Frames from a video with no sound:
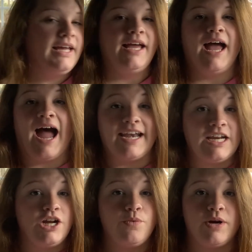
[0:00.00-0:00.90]
I
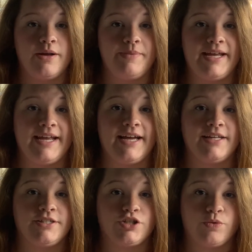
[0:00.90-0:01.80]
didn't want to be
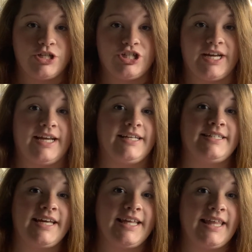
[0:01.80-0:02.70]
squishing
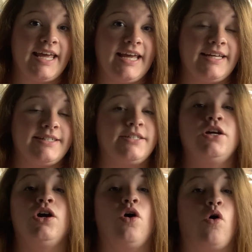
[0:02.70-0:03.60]
seedlings
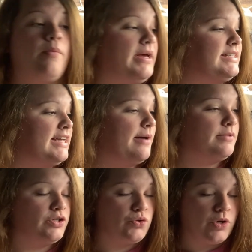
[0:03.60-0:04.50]
or messing up the
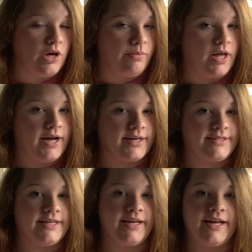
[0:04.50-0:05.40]
soil blocks.
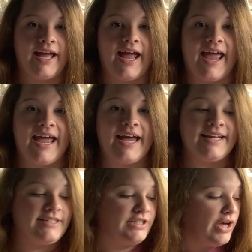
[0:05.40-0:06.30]

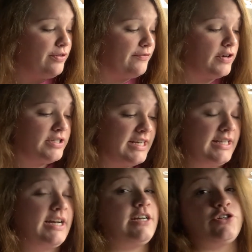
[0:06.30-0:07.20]
And so the first thing that
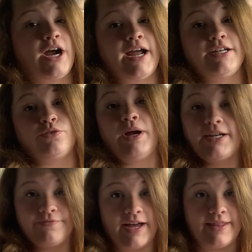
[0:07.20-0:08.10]
I tried to
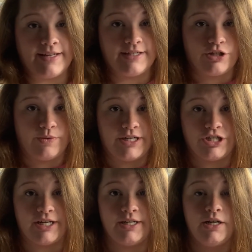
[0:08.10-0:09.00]
rectify that
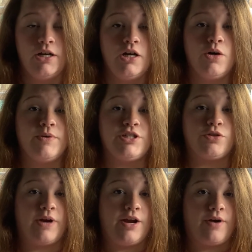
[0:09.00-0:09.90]
situation was
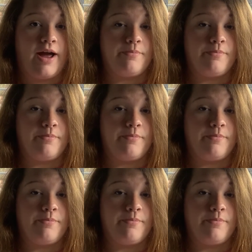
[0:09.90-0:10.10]
saran wrap.